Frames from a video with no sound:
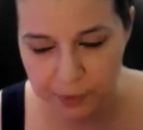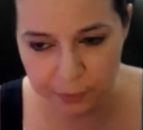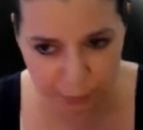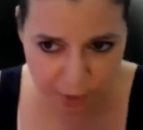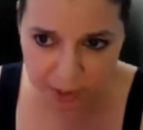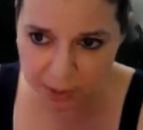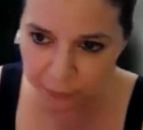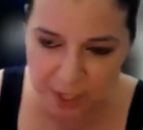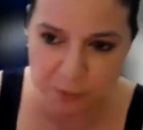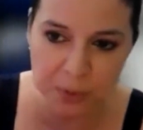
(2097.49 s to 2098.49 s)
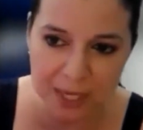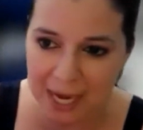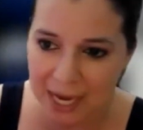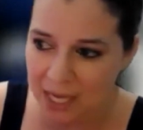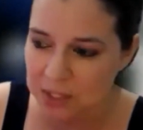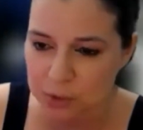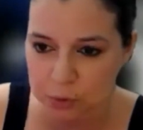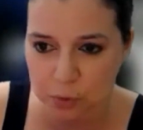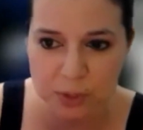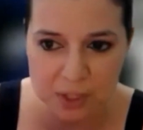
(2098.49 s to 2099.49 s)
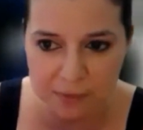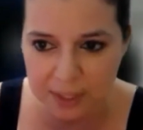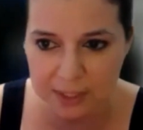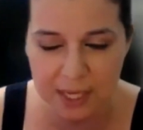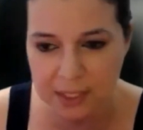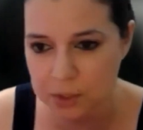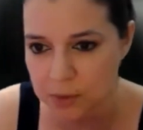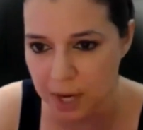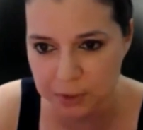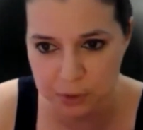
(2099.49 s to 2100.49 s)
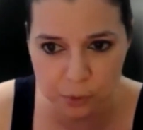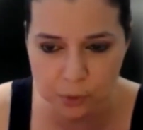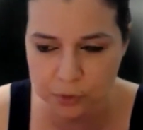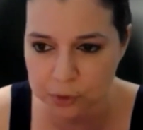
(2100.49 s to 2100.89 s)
If you're running a Facebook ads and you're doing stuff like that, then you got two,